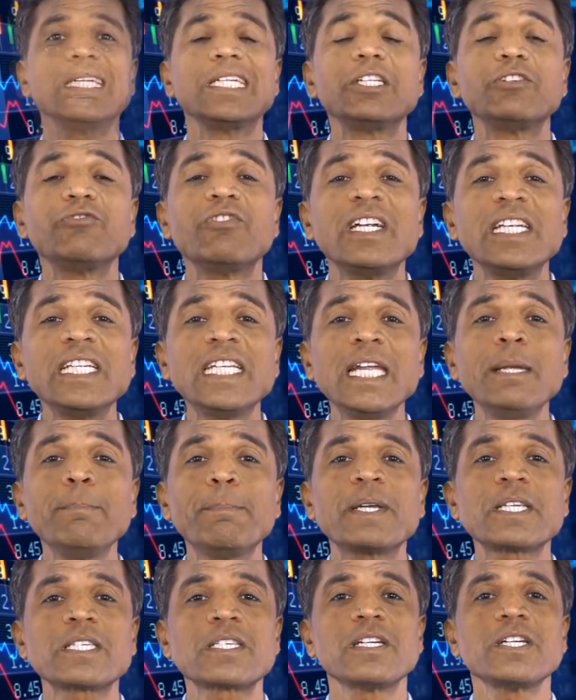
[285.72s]

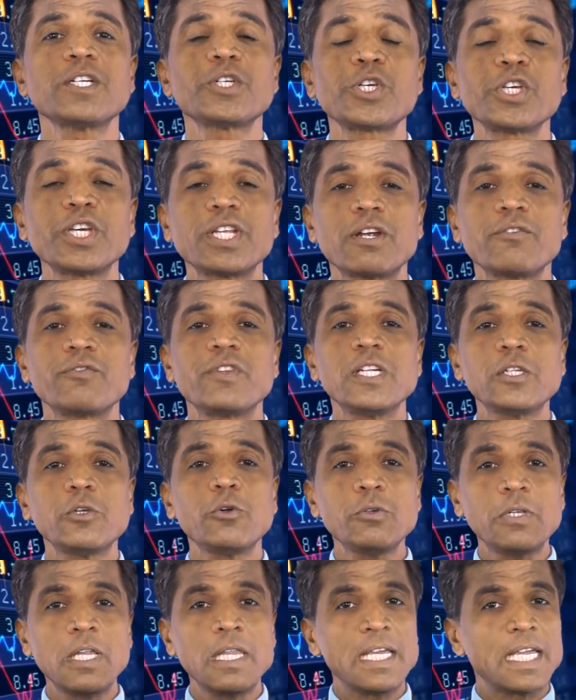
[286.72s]
20% share of the
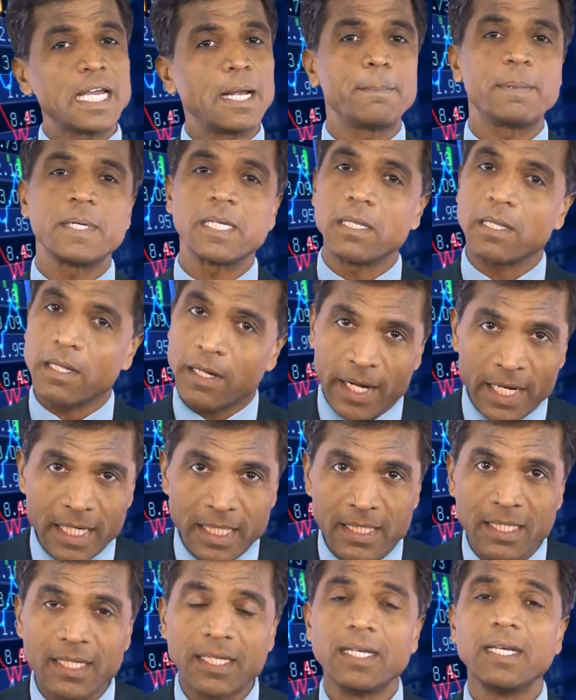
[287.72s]
total capital,
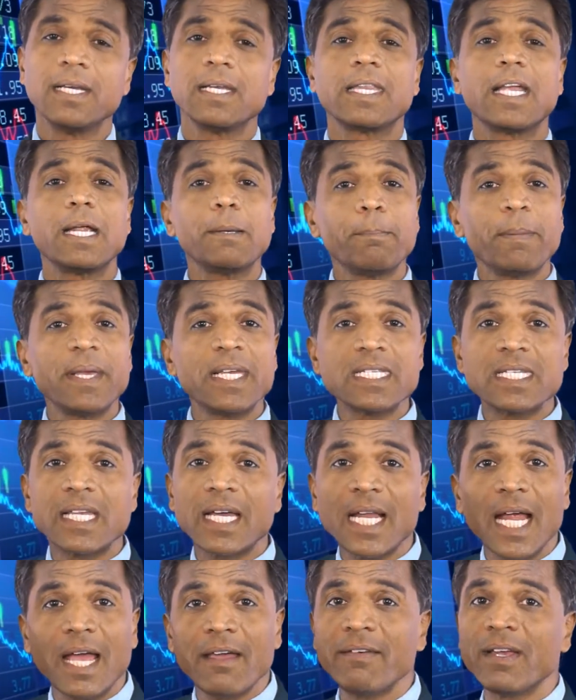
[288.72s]
right? That means they
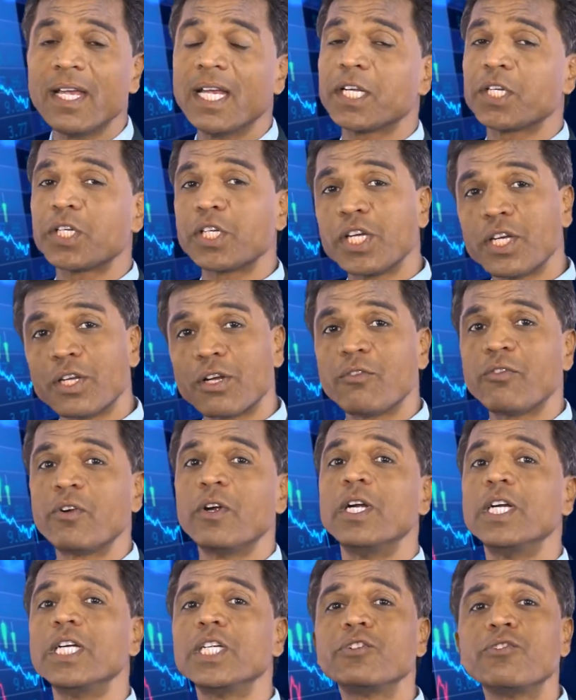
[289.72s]
are having a share of
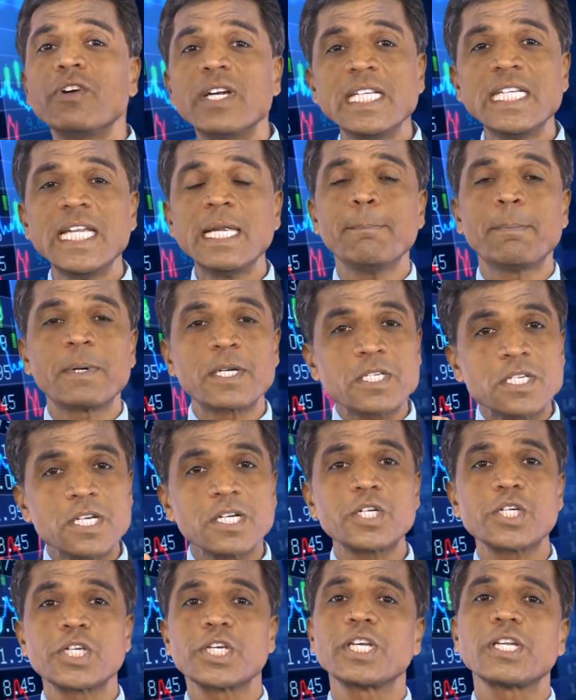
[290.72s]
20%
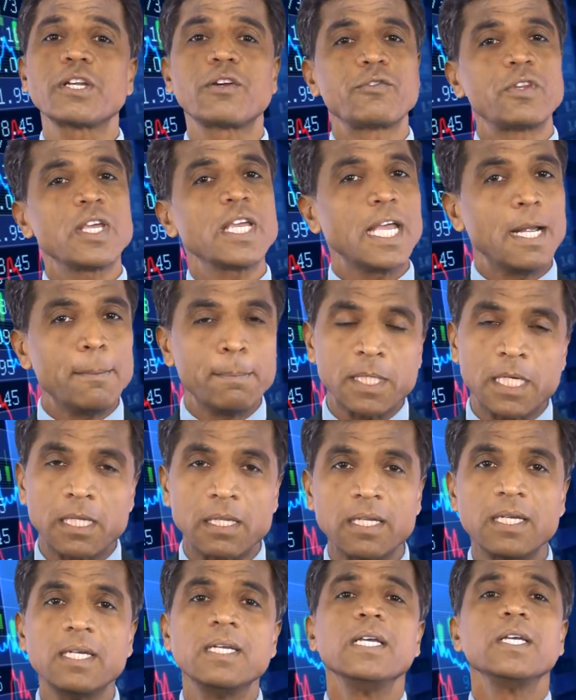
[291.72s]
share of the
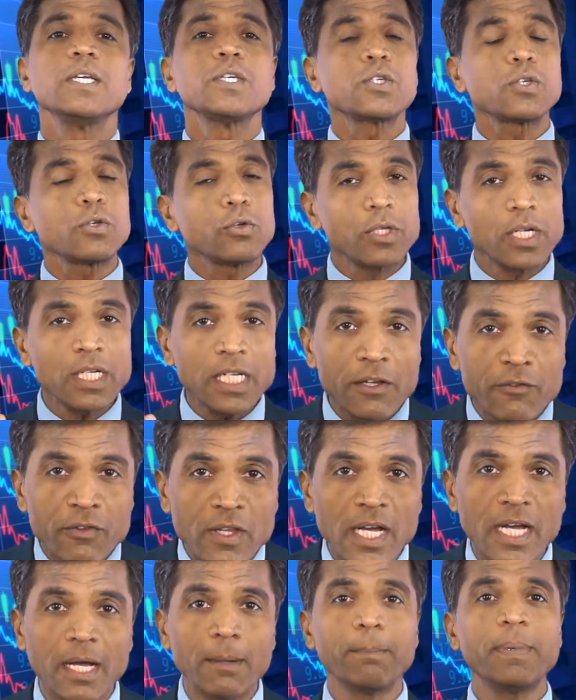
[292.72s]
capital. So that if the
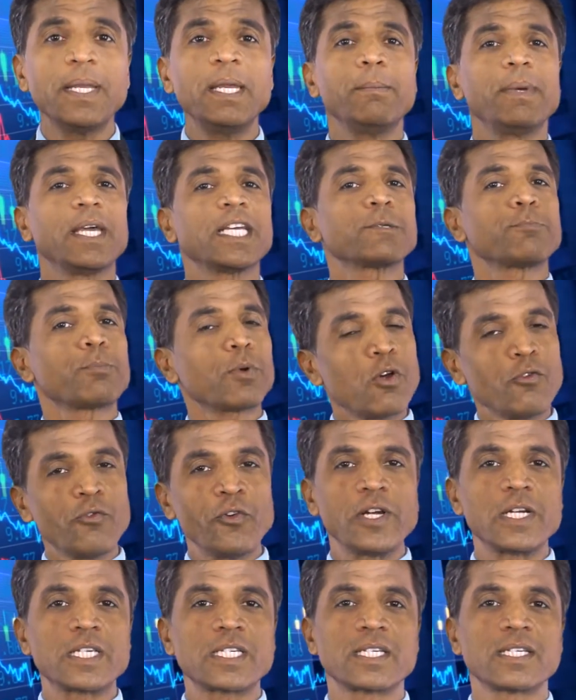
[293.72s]
company makes
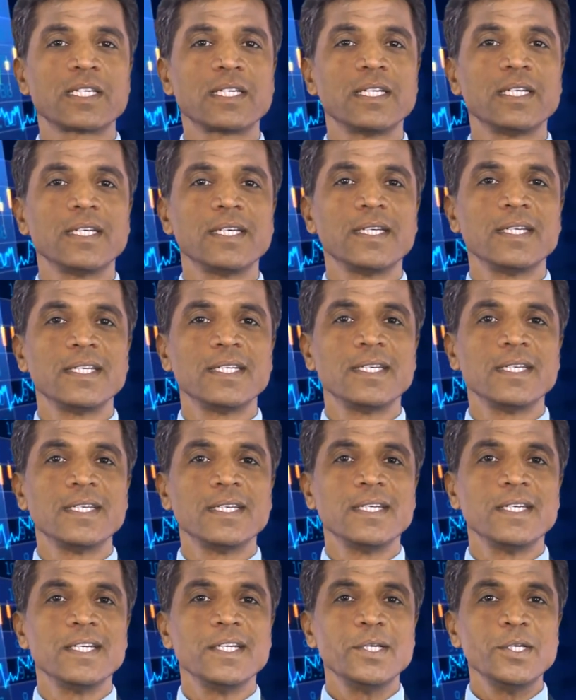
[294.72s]
profits,
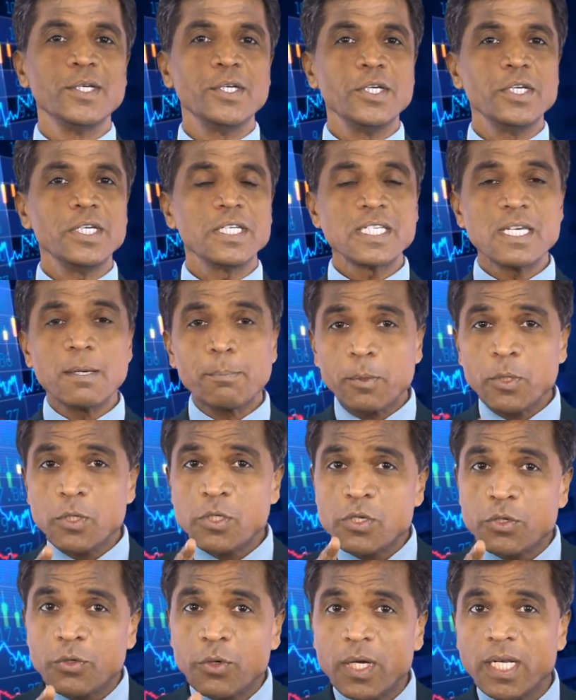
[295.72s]

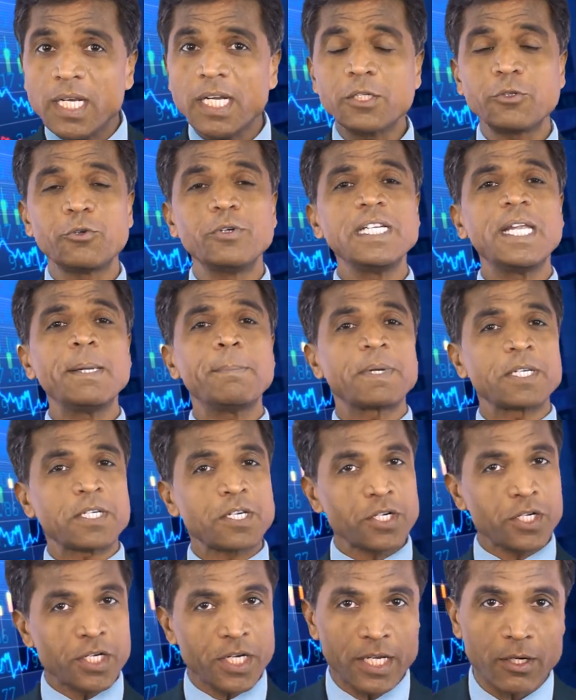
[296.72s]
suppose you are a
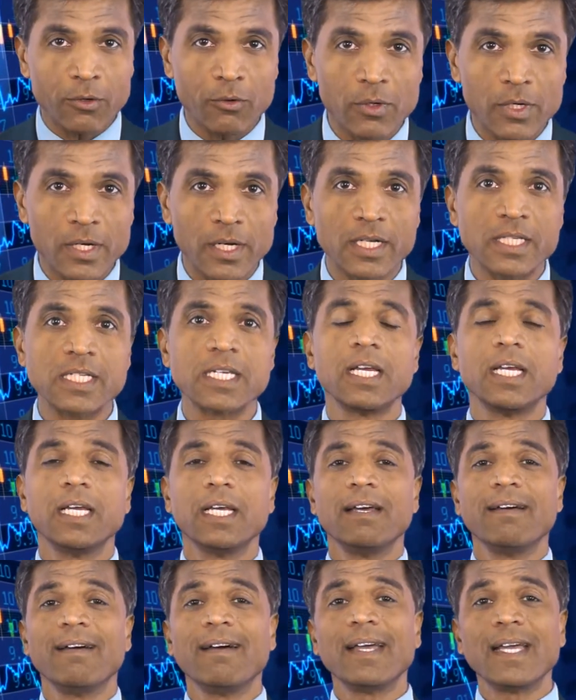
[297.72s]
20% shareholders,
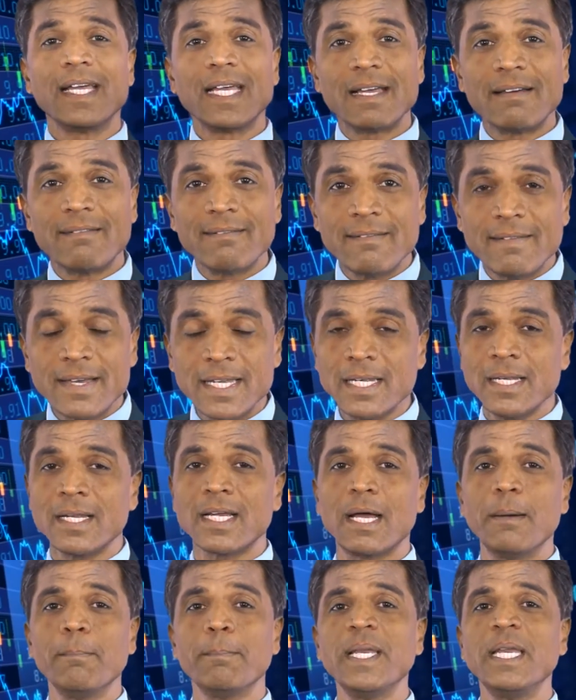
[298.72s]
when
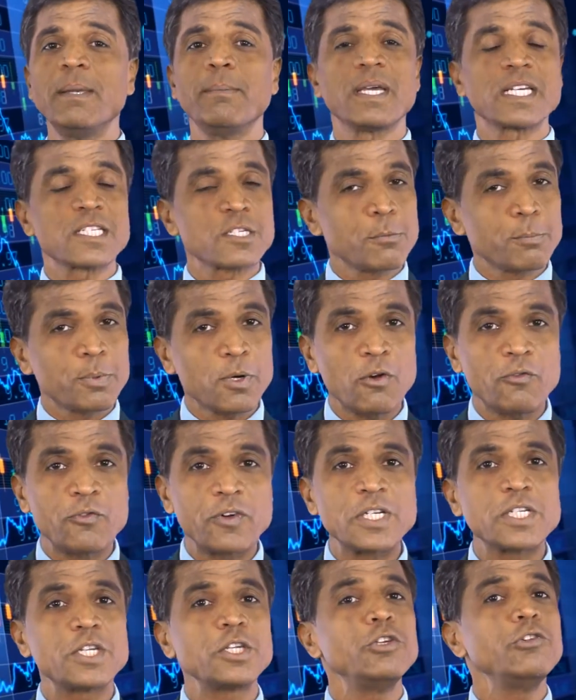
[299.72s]
company makes a
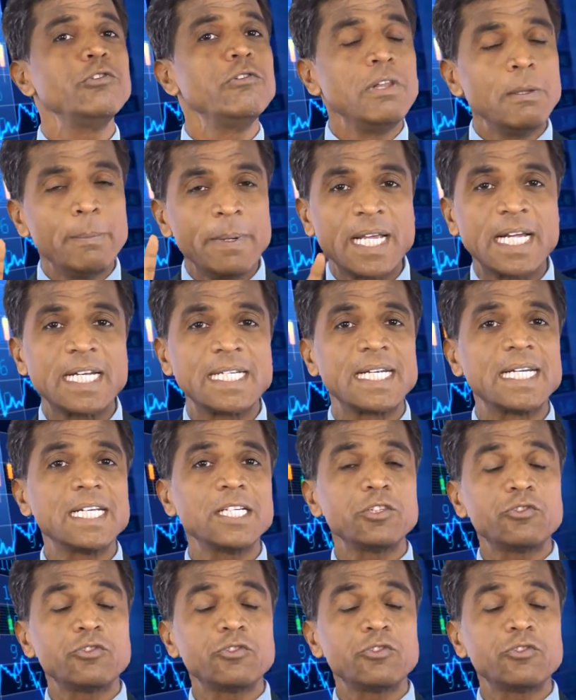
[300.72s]
profit, you will be getting